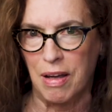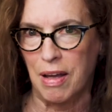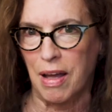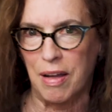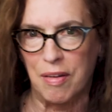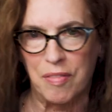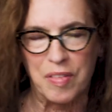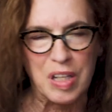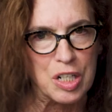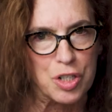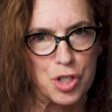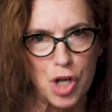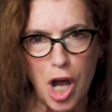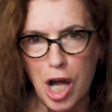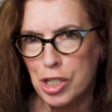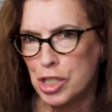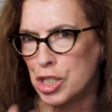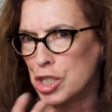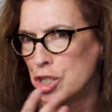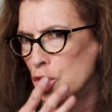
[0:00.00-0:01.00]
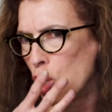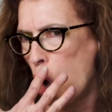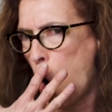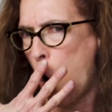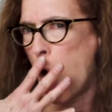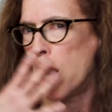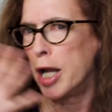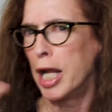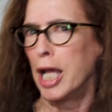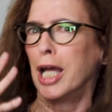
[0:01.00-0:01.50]
And if the judge is
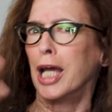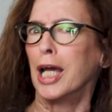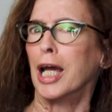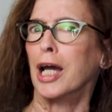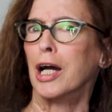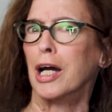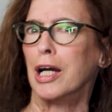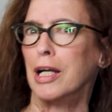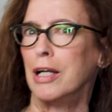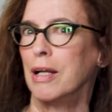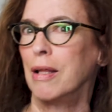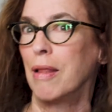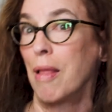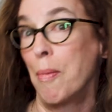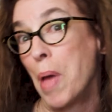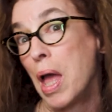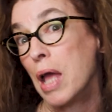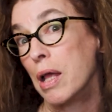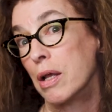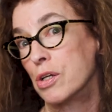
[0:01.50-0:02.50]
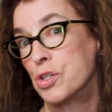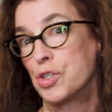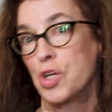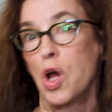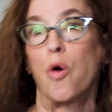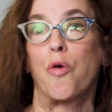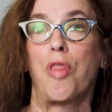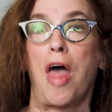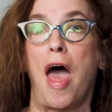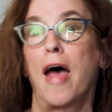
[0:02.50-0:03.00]
yawning, they may
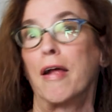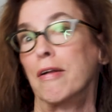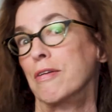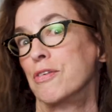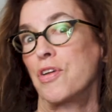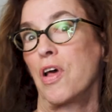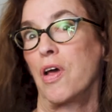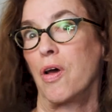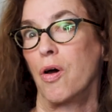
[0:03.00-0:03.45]
show that and say,